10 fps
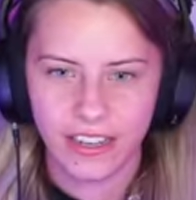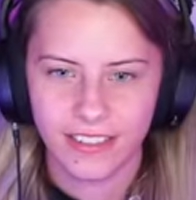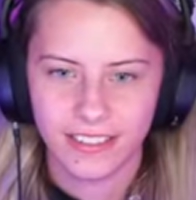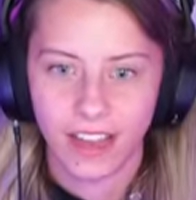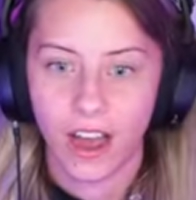ya.
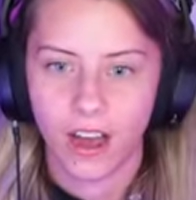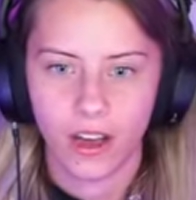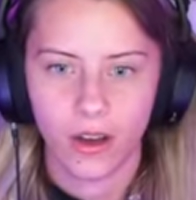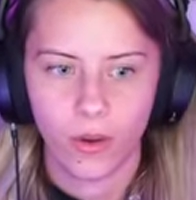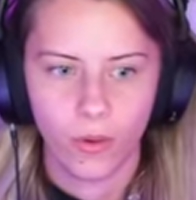
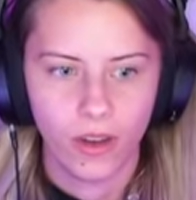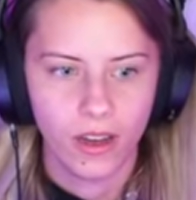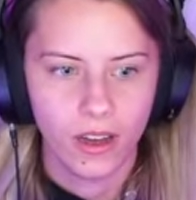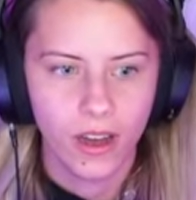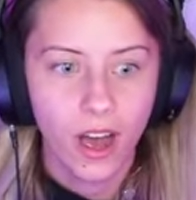Oh.
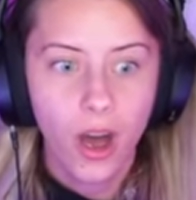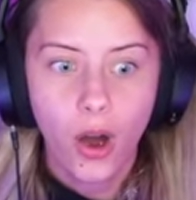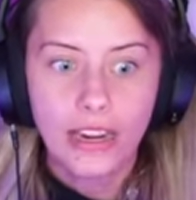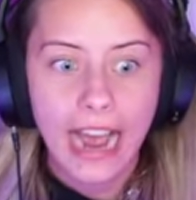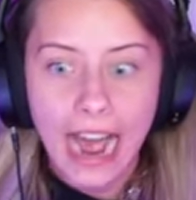
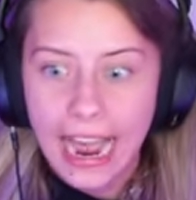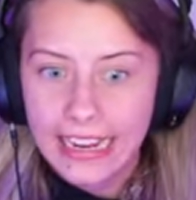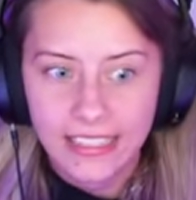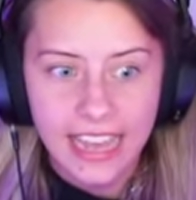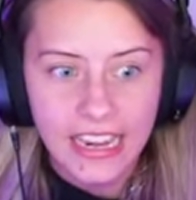
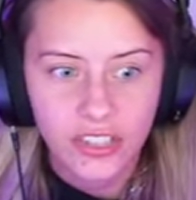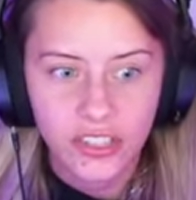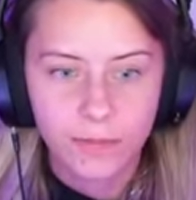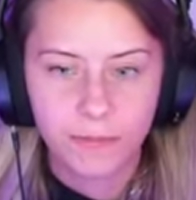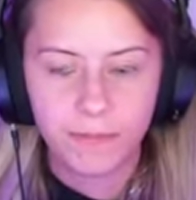Guys, that is just